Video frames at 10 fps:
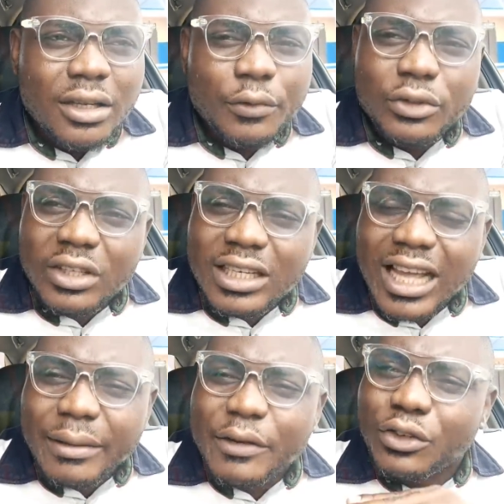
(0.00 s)
if you see
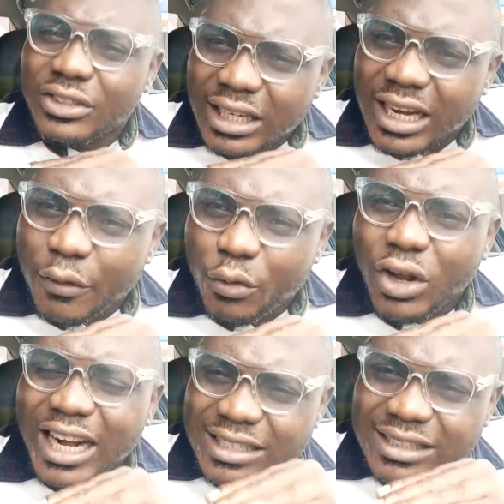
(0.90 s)
the
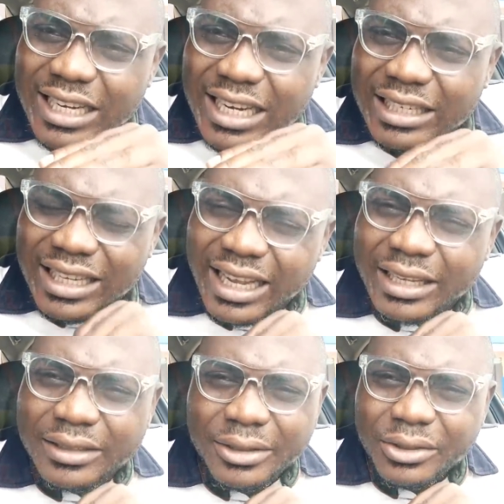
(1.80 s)
level and the
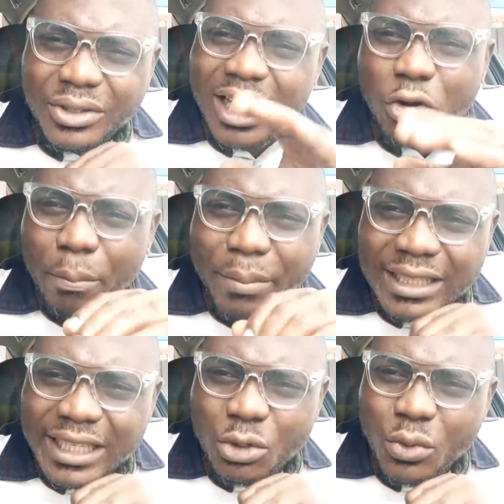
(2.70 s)
standard, you can't compare
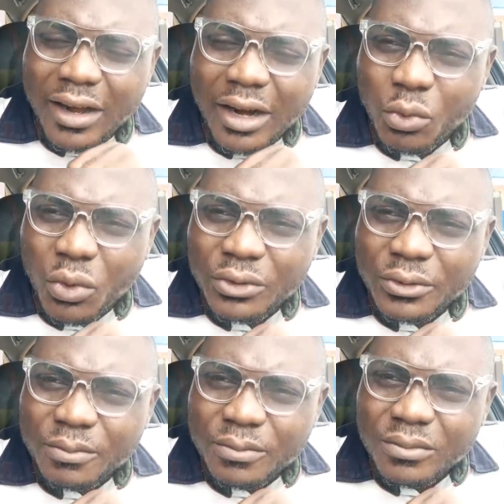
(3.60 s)
it anywhere around the world.
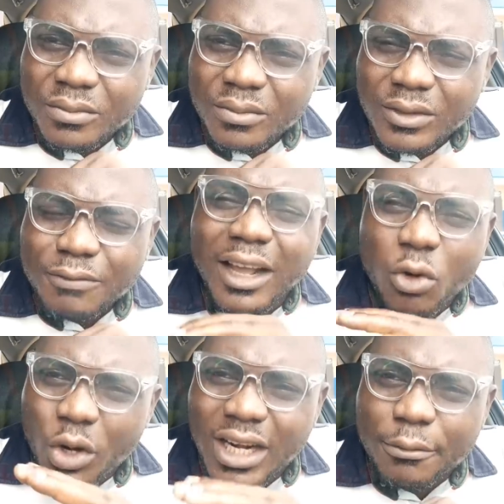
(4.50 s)

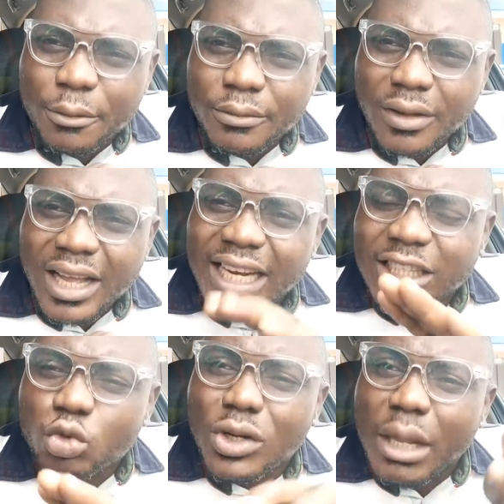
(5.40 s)
Very wonderful.
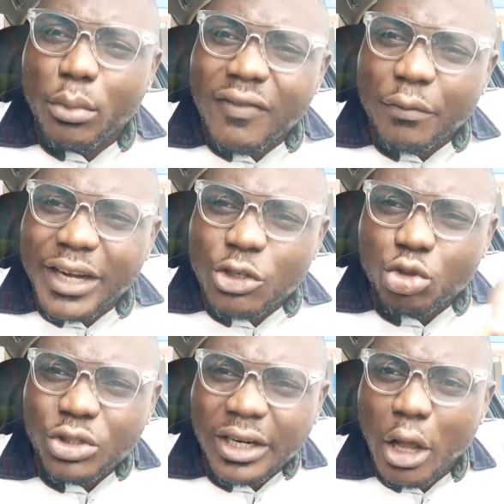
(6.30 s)
That is what they provide for their
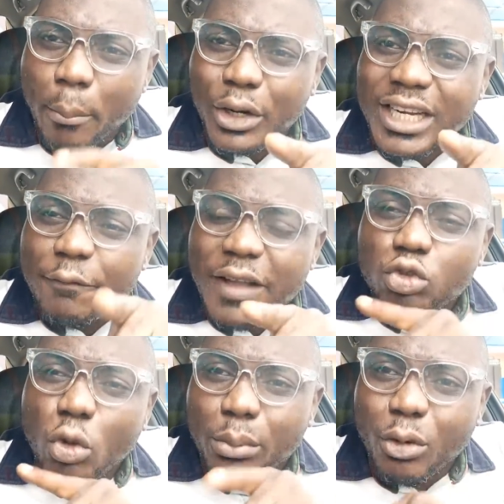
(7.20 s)
children, but they
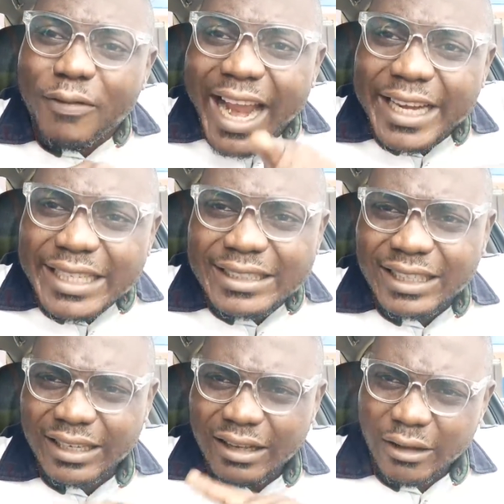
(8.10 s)
fail to provide
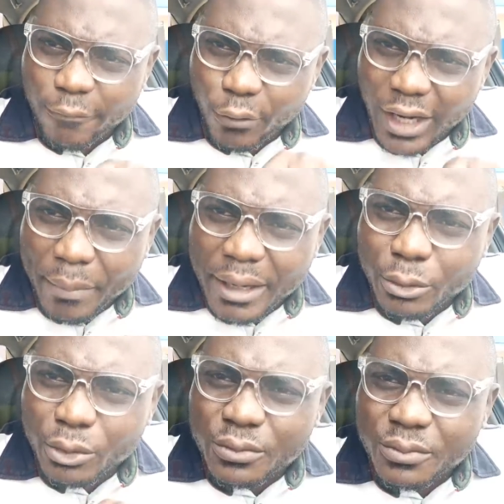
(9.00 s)
it for the
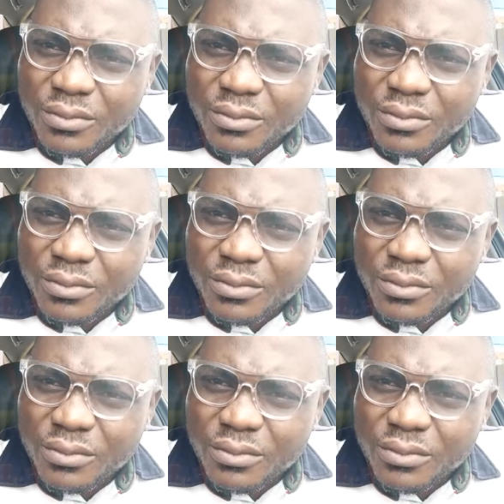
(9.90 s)
people.